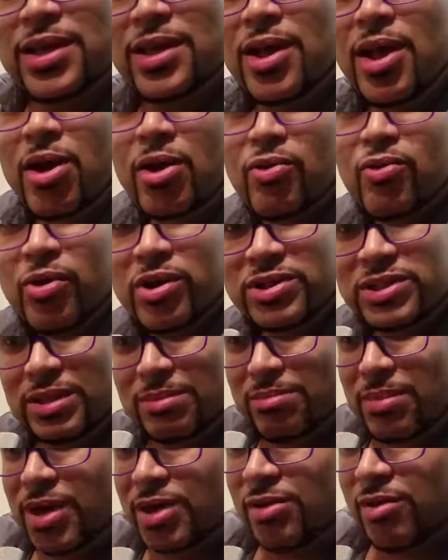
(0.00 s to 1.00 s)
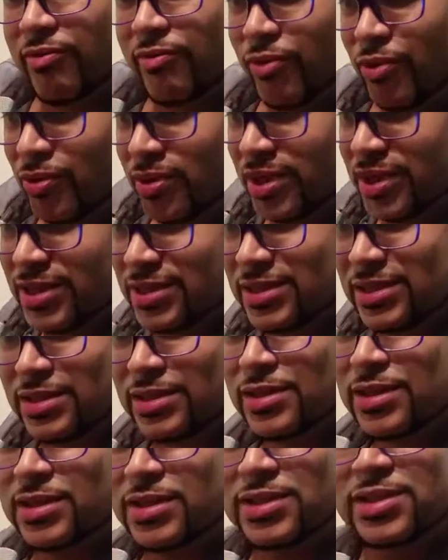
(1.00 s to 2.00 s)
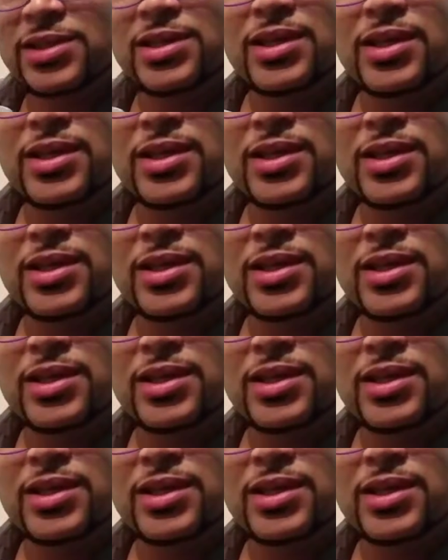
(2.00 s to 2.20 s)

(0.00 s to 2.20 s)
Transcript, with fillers: Across the microphone, isn't it